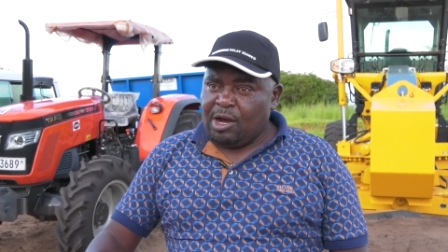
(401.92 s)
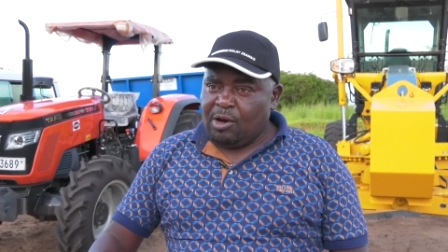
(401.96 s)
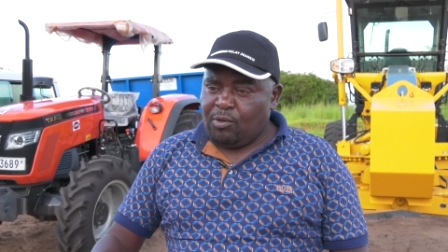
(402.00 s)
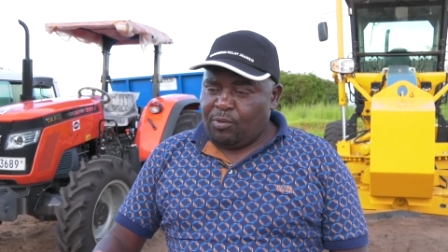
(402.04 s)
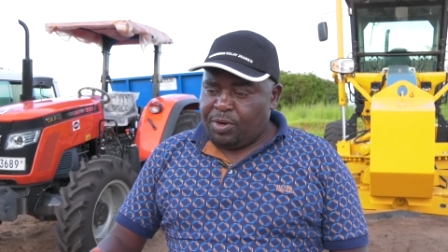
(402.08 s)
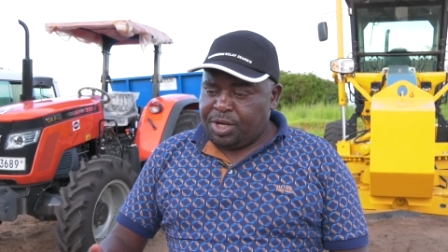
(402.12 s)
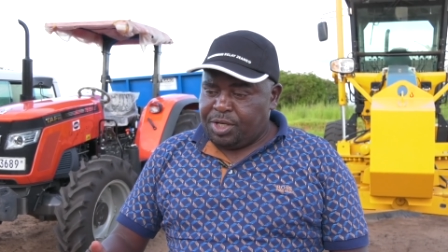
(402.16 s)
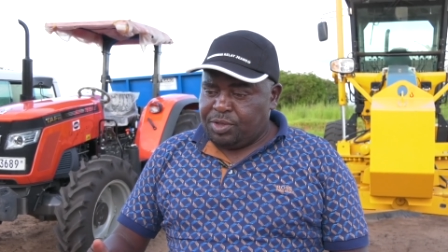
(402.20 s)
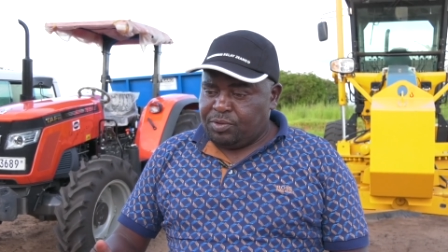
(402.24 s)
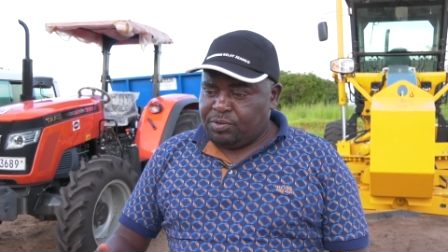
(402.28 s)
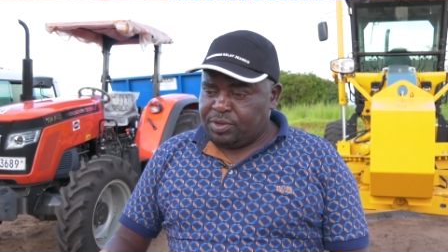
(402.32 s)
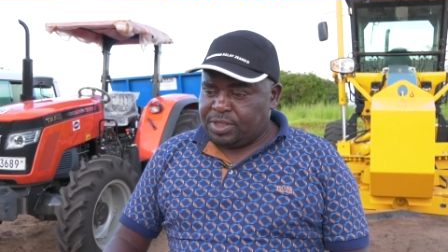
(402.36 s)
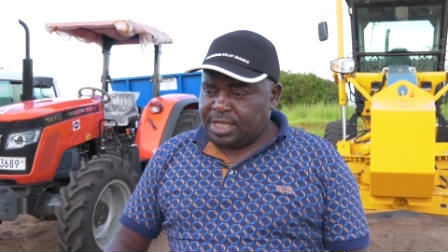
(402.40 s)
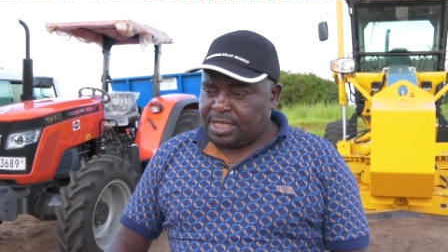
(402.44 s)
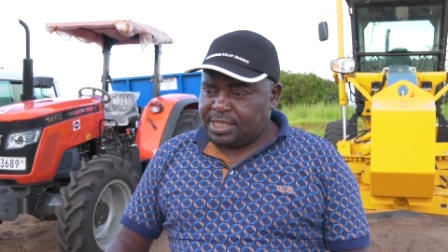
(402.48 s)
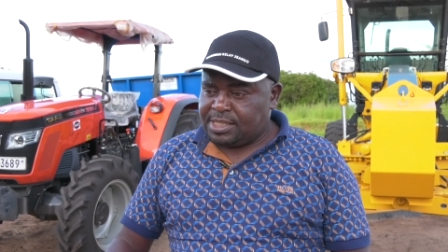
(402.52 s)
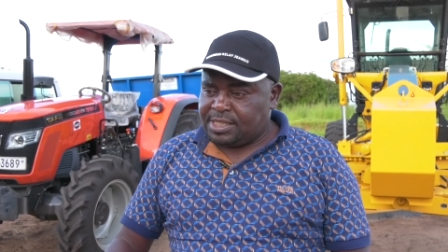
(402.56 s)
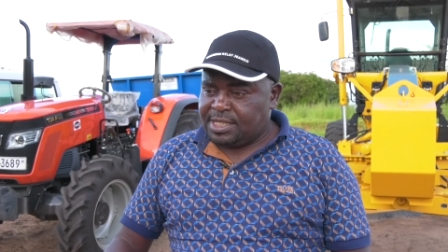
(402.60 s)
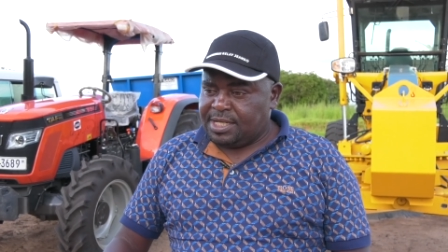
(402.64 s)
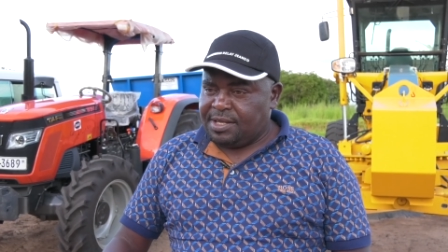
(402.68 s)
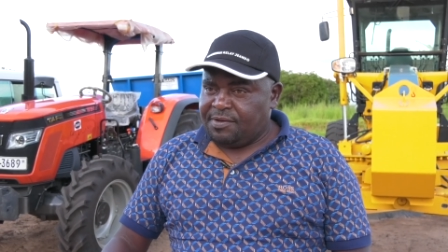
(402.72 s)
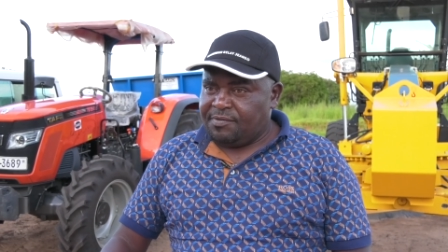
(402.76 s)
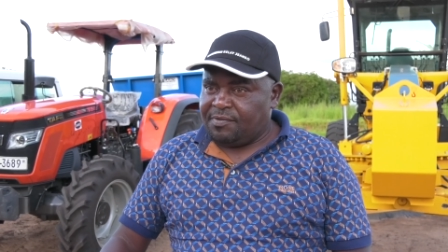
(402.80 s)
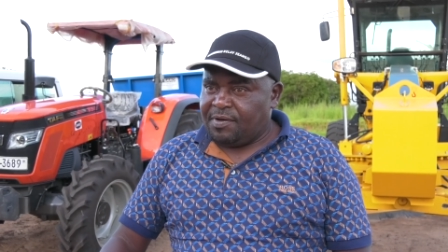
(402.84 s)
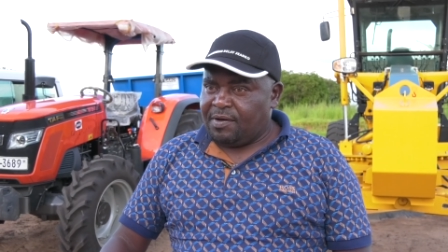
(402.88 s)
when you
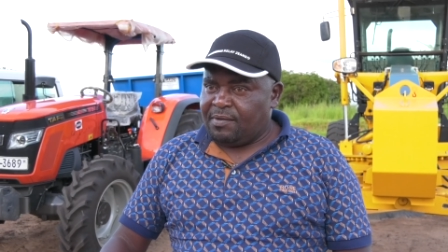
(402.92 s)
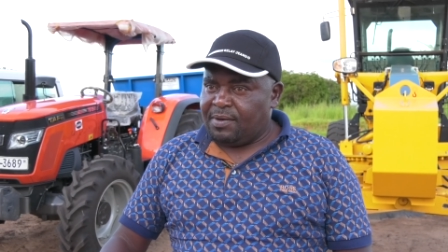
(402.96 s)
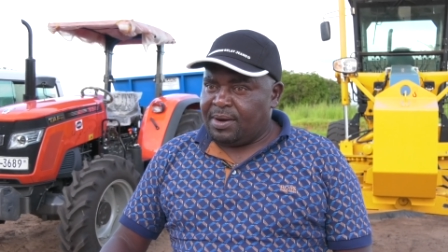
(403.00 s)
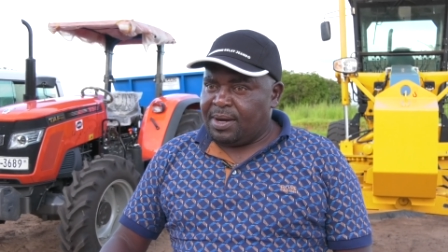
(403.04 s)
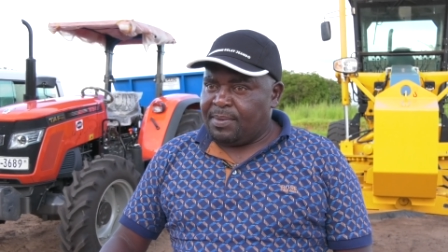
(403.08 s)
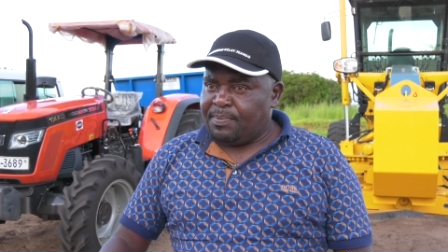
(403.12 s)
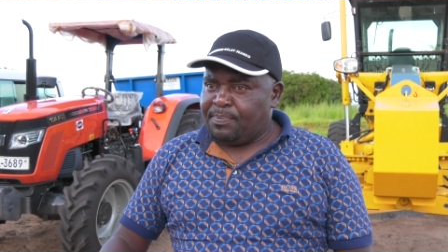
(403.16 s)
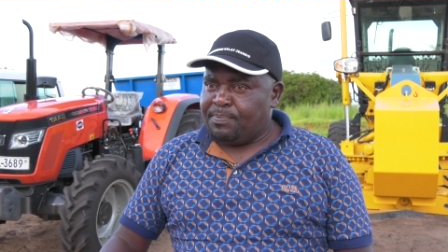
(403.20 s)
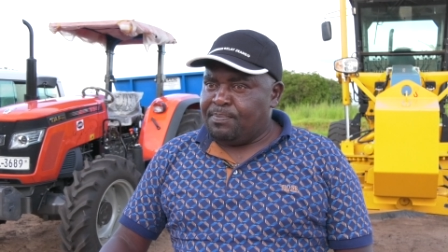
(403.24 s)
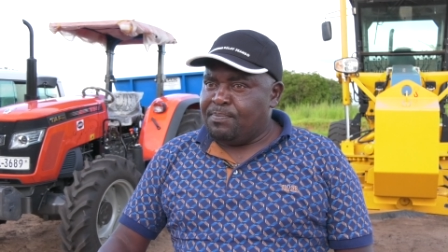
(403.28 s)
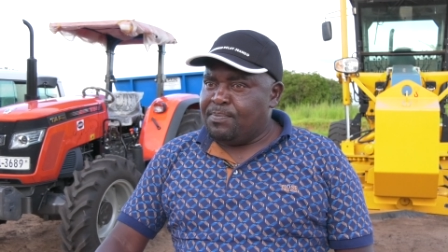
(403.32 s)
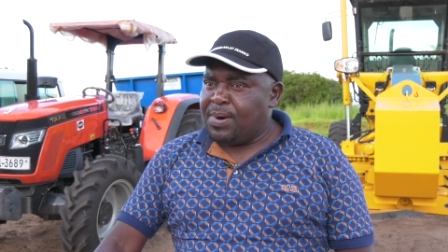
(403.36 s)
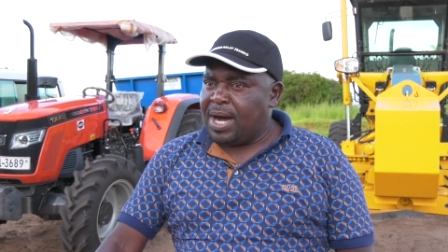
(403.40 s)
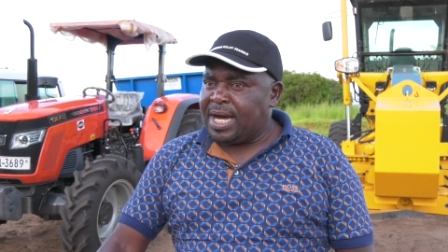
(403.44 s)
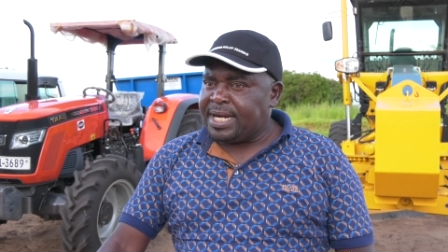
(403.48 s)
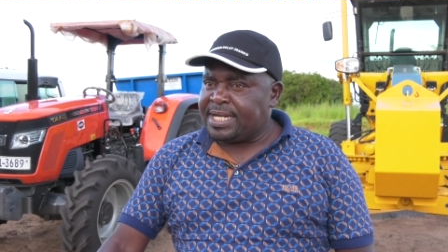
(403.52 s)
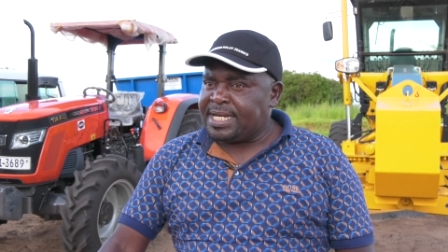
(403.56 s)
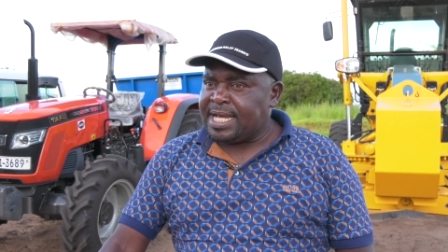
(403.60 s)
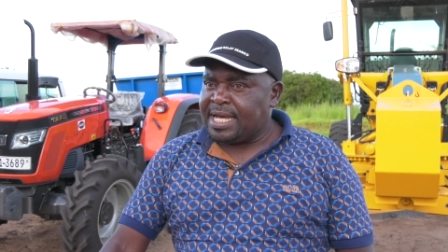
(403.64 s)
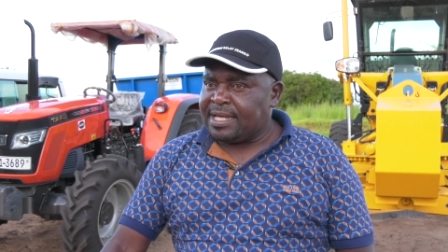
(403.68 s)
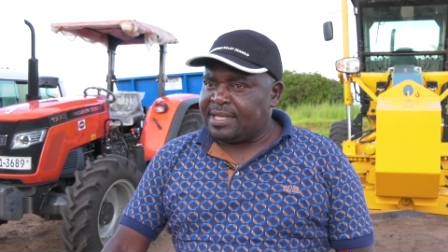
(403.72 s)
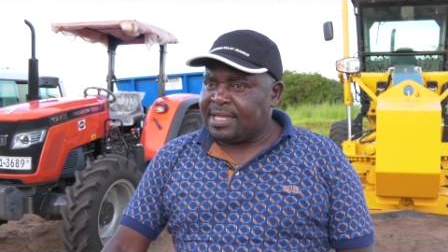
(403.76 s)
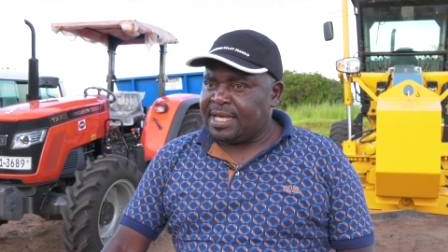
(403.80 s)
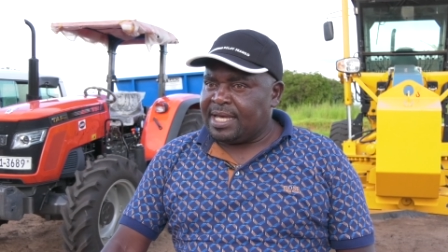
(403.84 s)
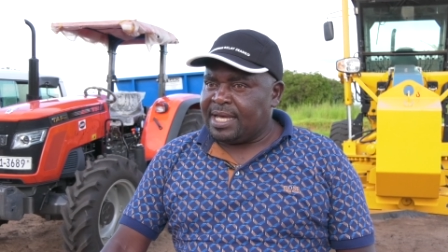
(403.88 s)
just leave our
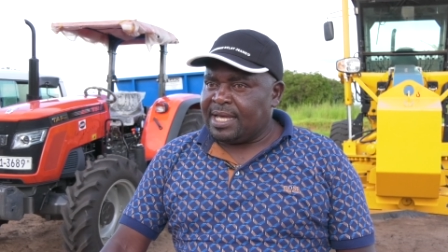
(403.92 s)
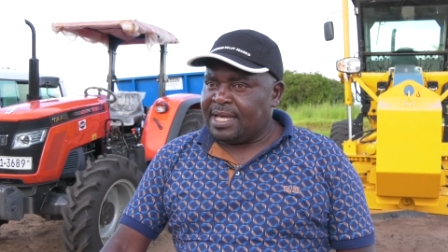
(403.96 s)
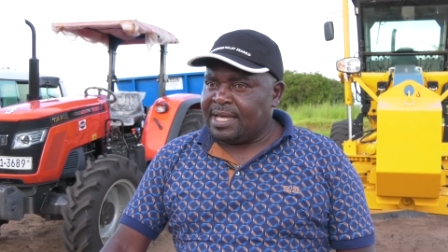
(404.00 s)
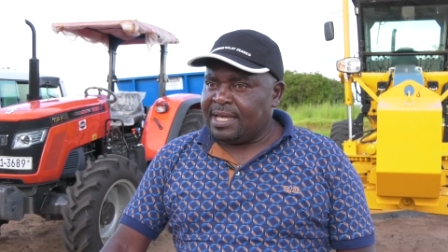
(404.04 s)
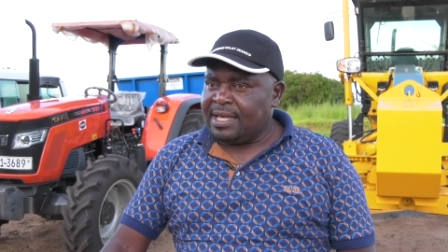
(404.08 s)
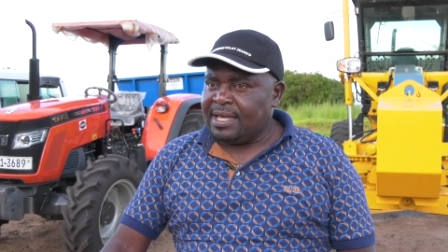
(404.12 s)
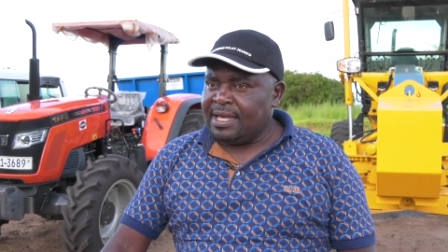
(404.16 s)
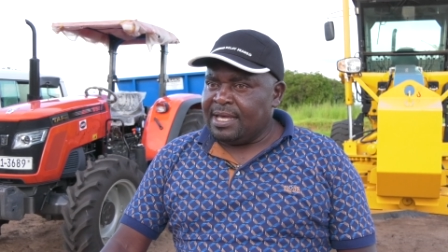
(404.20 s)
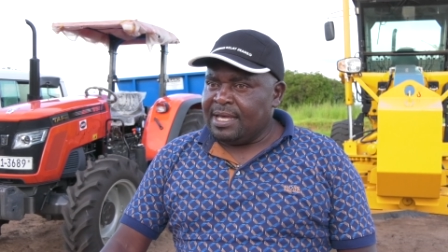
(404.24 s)
barrier there,